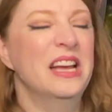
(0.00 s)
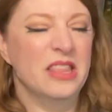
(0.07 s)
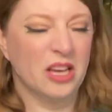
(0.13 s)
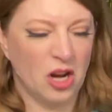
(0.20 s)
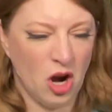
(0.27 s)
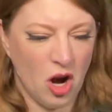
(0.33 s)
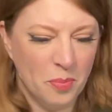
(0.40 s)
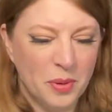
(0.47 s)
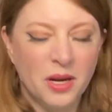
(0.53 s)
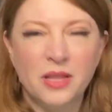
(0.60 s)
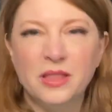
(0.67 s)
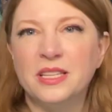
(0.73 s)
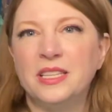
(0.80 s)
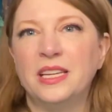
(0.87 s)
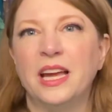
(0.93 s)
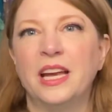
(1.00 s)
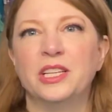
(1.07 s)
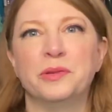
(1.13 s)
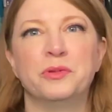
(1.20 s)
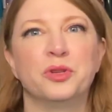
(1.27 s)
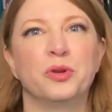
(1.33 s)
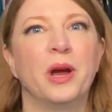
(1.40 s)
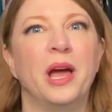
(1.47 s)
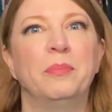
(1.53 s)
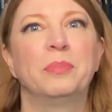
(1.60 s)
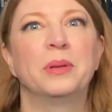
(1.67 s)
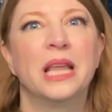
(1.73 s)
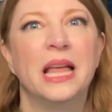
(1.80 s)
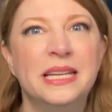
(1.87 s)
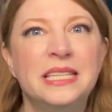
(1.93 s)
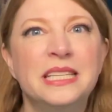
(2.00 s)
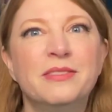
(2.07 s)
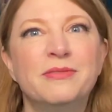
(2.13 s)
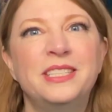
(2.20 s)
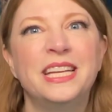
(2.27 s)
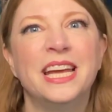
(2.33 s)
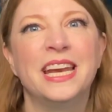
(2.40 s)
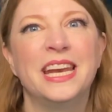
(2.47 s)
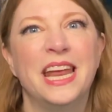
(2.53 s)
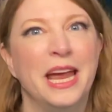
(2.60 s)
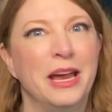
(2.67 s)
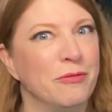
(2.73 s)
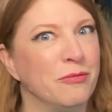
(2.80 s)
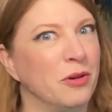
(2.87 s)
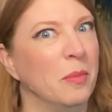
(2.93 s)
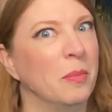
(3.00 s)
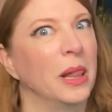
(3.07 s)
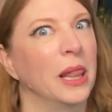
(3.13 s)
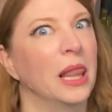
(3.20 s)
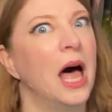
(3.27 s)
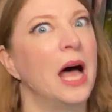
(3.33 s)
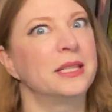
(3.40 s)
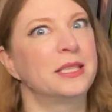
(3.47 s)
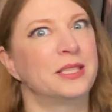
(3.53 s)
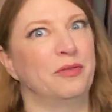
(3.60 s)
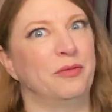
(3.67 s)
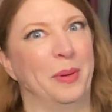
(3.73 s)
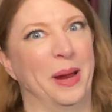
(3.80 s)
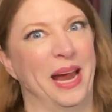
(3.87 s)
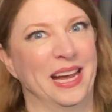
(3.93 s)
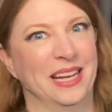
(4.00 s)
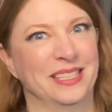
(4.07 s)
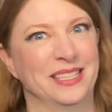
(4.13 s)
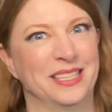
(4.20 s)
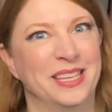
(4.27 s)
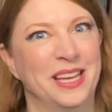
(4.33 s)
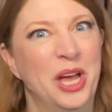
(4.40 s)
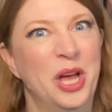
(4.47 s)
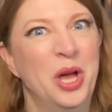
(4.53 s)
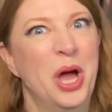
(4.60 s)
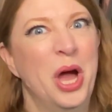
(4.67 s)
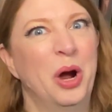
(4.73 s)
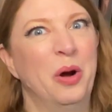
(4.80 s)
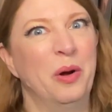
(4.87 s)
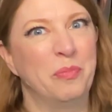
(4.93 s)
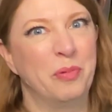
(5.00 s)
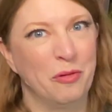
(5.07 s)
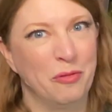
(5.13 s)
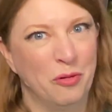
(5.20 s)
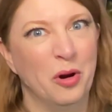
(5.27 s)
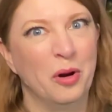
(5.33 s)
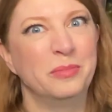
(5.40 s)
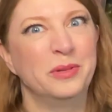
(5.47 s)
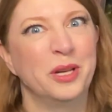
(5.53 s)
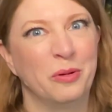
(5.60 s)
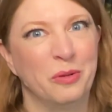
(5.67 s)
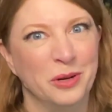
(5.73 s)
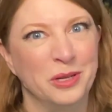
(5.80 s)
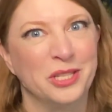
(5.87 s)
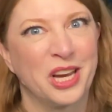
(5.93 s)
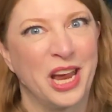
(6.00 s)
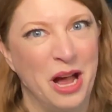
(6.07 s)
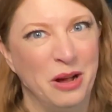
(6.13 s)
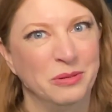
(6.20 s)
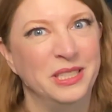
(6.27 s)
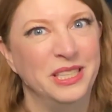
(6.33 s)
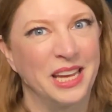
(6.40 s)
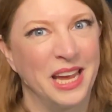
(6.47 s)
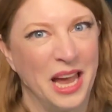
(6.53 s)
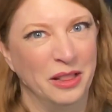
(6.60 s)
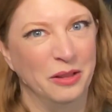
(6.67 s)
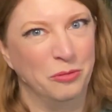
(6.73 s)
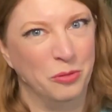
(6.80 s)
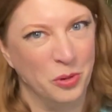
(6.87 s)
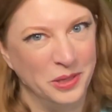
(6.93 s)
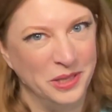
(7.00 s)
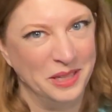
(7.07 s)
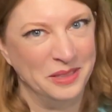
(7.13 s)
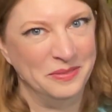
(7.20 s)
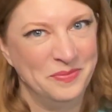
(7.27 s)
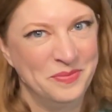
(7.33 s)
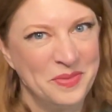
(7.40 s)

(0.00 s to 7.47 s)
The carpet on the stage, I'm sure, had plenty of DNA from lots of bands who had performed in Orange County, California.